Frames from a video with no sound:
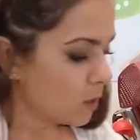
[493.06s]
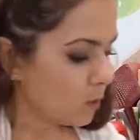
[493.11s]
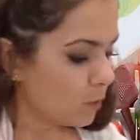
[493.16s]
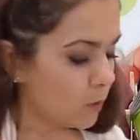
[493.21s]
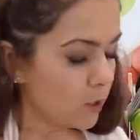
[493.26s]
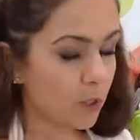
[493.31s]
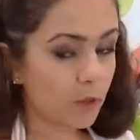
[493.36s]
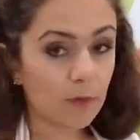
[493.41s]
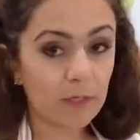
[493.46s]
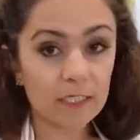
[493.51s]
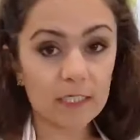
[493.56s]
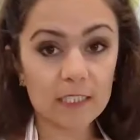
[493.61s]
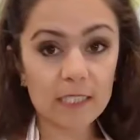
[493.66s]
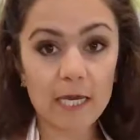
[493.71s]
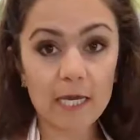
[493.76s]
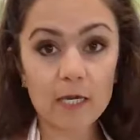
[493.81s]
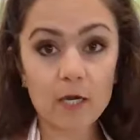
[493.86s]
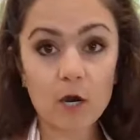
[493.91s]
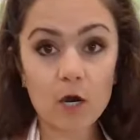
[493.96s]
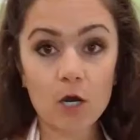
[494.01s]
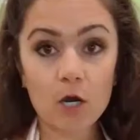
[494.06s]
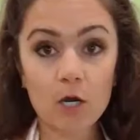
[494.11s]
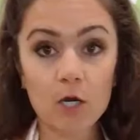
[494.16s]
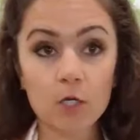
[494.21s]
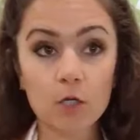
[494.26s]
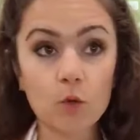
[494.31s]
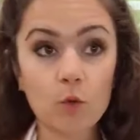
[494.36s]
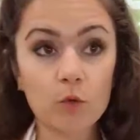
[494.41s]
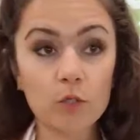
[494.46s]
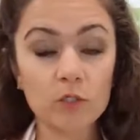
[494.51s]
we're going to take
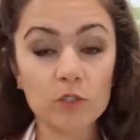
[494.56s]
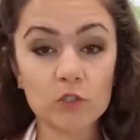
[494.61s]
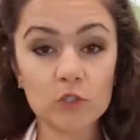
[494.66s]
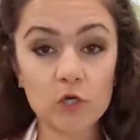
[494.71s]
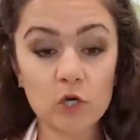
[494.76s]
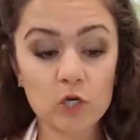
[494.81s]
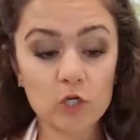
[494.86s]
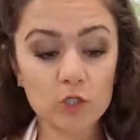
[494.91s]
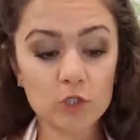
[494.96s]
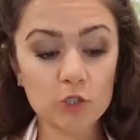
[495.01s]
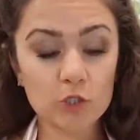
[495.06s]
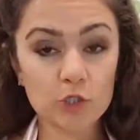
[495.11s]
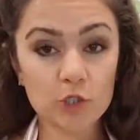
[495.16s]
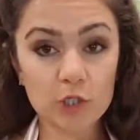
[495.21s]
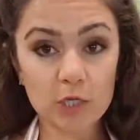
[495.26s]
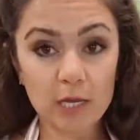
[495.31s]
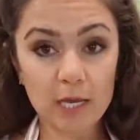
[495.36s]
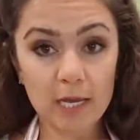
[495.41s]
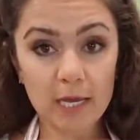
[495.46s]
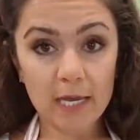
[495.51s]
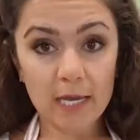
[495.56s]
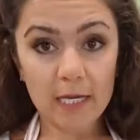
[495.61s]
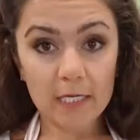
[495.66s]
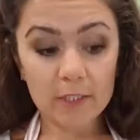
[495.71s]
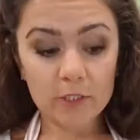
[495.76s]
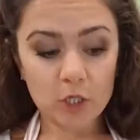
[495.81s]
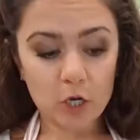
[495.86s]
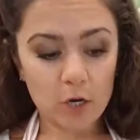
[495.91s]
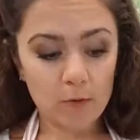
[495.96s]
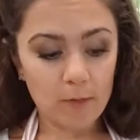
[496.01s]
our cornstarch
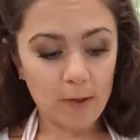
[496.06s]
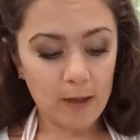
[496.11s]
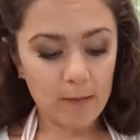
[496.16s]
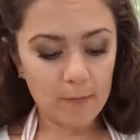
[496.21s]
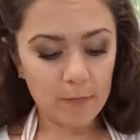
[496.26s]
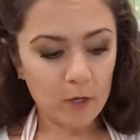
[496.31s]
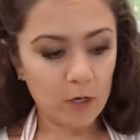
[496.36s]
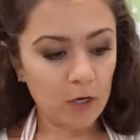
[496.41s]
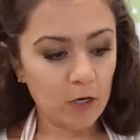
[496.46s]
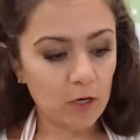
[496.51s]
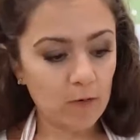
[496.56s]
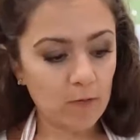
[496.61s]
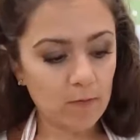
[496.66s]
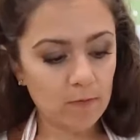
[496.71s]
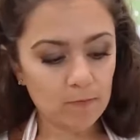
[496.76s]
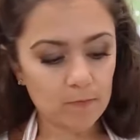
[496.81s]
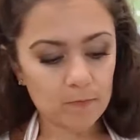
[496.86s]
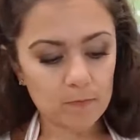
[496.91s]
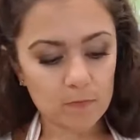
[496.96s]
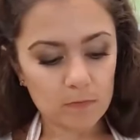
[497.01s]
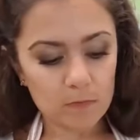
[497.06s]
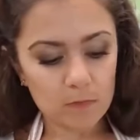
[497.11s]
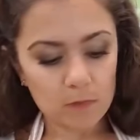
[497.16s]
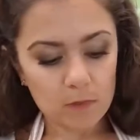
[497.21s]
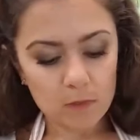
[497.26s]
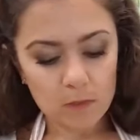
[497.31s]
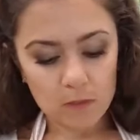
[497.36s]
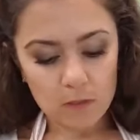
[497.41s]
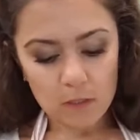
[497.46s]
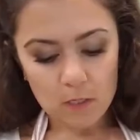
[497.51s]
and our pepper,
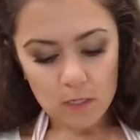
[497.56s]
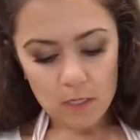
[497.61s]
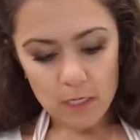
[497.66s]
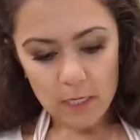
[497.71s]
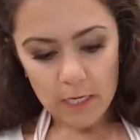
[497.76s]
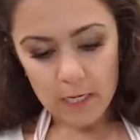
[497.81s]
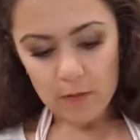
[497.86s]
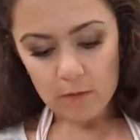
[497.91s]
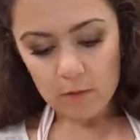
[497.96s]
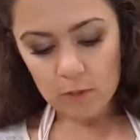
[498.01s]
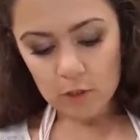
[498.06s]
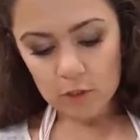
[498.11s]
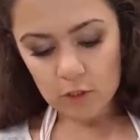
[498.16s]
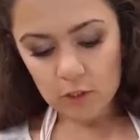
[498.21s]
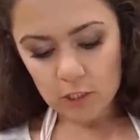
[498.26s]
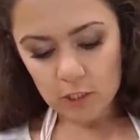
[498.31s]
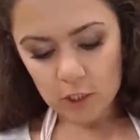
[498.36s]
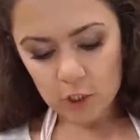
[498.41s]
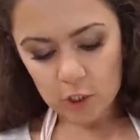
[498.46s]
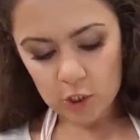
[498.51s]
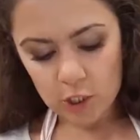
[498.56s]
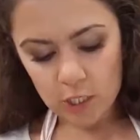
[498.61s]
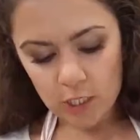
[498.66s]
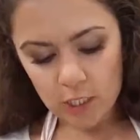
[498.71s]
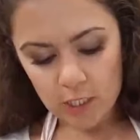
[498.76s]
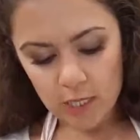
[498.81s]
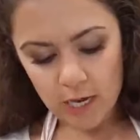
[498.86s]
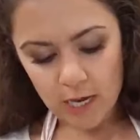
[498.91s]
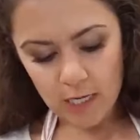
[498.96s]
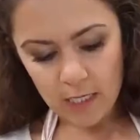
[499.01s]
and we're just gonna
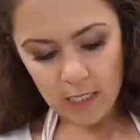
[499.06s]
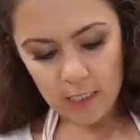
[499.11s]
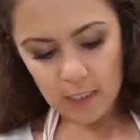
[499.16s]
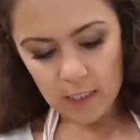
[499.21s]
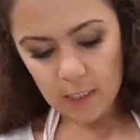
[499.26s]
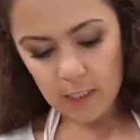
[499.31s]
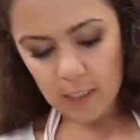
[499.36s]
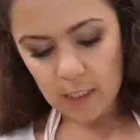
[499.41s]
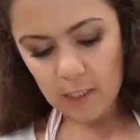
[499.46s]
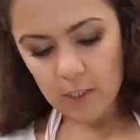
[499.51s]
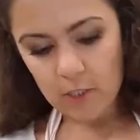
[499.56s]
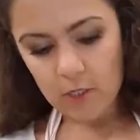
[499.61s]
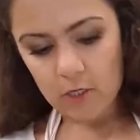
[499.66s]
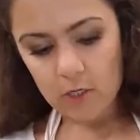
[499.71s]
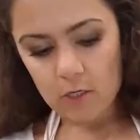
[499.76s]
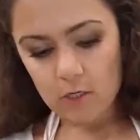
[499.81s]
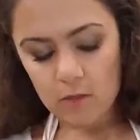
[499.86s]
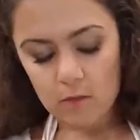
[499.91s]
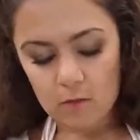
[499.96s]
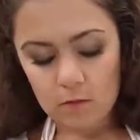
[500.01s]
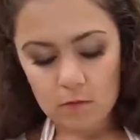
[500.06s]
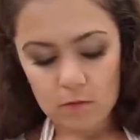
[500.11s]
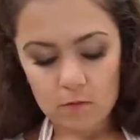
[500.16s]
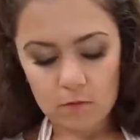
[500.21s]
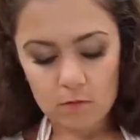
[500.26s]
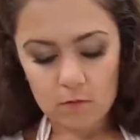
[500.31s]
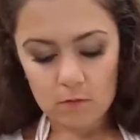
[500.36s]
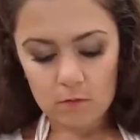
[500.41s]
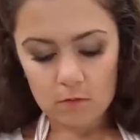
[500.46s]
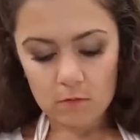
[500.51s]
shake that in here.
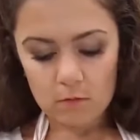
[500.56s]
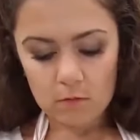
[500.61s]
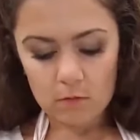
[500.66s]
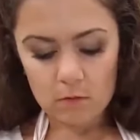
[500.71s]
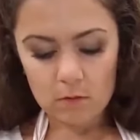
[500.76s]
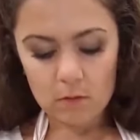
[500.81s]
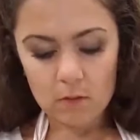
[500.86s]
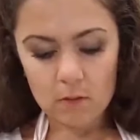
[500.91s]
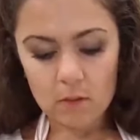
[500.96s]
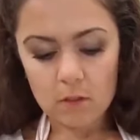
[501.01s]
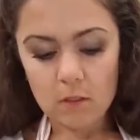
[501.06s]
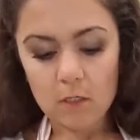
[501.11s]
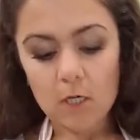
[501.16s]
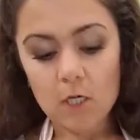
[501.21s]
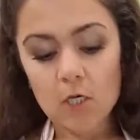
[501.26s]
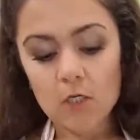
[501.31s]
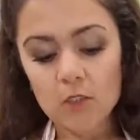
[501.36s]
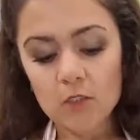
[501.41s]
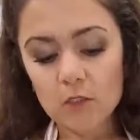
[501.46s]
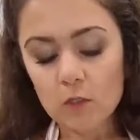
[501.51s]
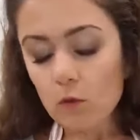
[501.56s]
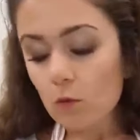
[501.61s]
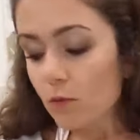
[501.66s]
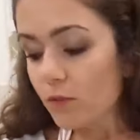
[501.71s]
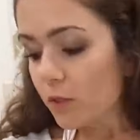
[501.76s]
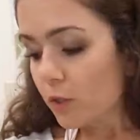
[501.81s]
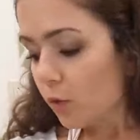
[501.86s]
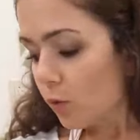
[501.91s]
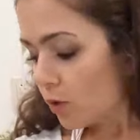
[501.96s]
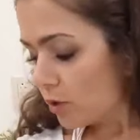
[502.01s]
So what
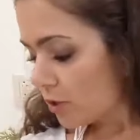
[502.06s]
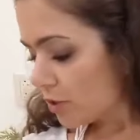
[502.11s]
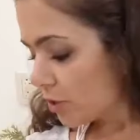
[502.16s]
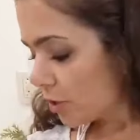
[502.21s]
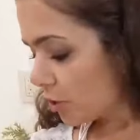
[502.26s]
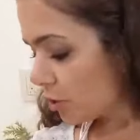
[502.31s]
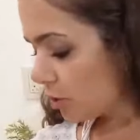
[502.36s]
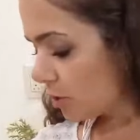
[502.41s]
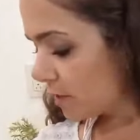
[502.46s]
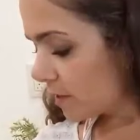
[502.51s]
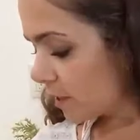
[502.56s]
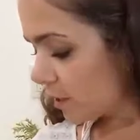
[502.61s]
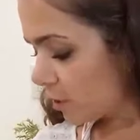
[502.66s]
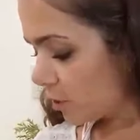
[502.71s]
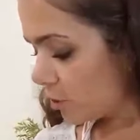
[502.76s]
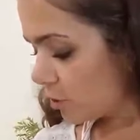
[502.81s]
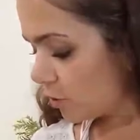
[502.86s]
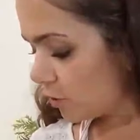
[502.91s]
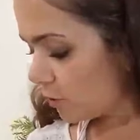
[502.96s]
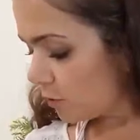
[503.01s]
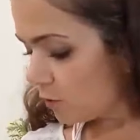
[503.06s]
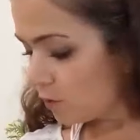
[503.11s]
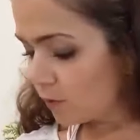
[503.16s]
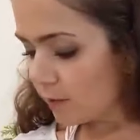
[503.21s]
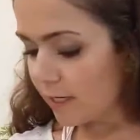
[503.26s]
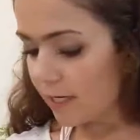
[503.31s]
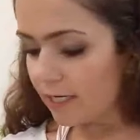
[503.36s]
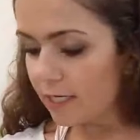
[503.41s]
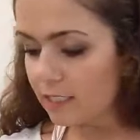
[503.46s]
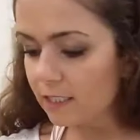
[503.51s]
the cornstarch is gonna do
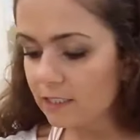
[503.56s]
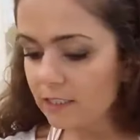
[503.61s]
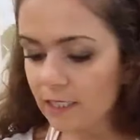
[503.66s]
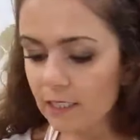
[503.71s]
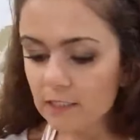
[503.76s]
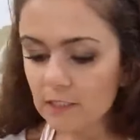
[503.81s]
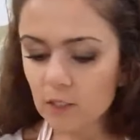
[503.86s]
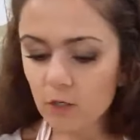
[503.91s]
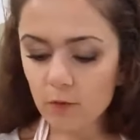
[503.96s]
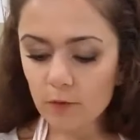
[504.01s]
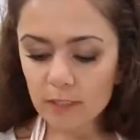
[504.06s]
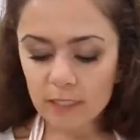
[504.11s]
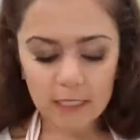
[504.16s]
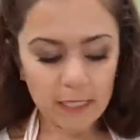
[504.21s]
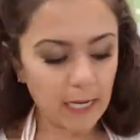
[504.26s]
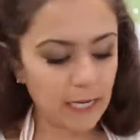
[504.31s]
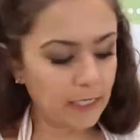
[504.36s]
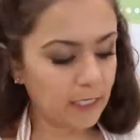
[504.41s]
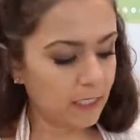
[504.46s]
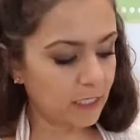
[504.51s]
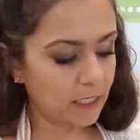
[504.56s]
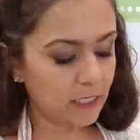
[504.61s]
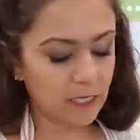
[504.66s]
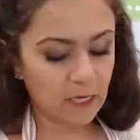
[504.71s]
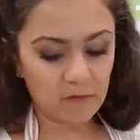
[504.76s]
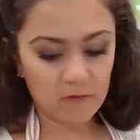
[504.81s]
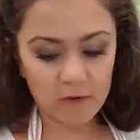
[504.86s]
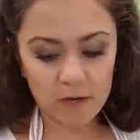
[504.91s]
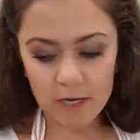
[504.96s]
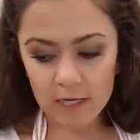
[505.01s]
is it's going to kind of
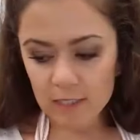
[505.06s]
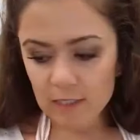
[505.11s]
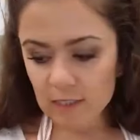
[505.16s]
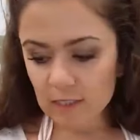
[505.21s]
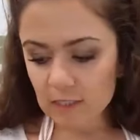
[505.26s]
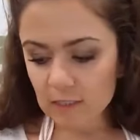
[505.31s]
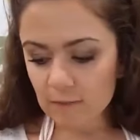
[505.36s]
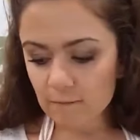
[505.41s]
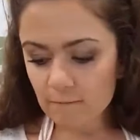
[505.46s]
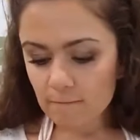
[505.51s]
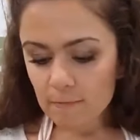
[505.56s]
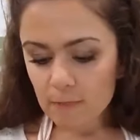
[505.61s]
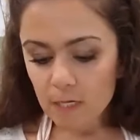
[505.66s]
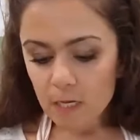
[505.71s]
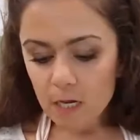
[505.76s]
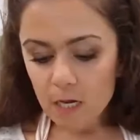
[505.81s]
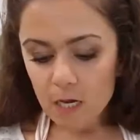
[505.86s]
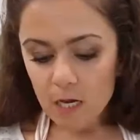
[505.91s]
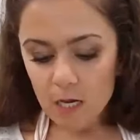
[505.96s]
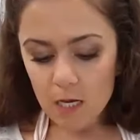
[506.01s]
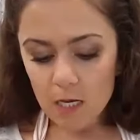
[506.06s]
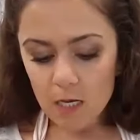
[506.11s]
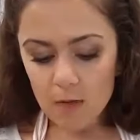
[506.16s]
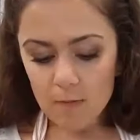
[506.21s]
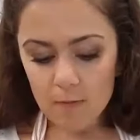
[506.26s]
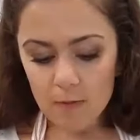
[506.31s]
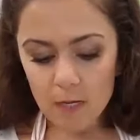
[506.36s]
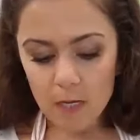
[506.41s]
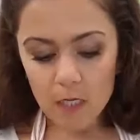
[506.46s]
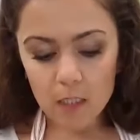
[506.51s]
give us
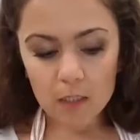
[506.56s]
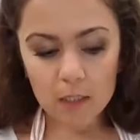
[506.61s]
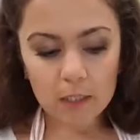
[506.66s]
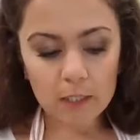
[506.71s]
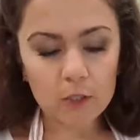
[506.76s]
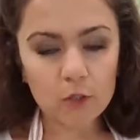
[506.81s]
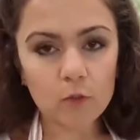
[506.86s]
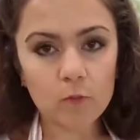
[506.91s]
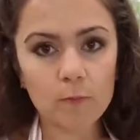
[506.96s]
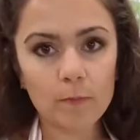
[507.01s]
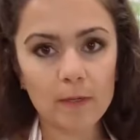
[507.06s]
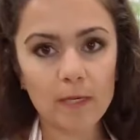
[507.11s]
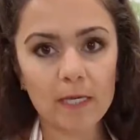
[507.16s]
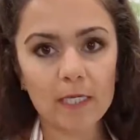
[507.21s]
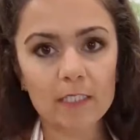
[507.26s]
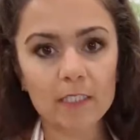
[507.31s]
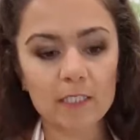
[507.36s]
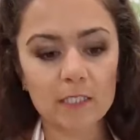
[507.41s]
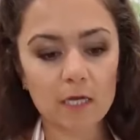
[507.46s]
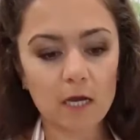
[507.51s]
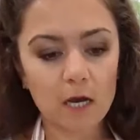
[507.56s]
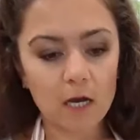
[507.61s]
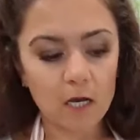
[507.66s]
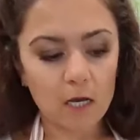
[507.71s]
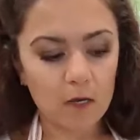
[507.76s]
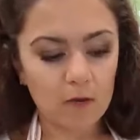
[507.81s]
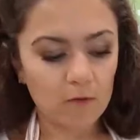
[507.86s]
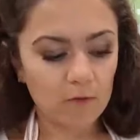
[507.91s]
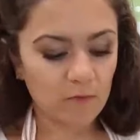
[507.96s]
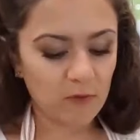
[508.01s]
a little bit
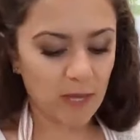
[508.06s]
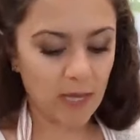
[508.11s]
of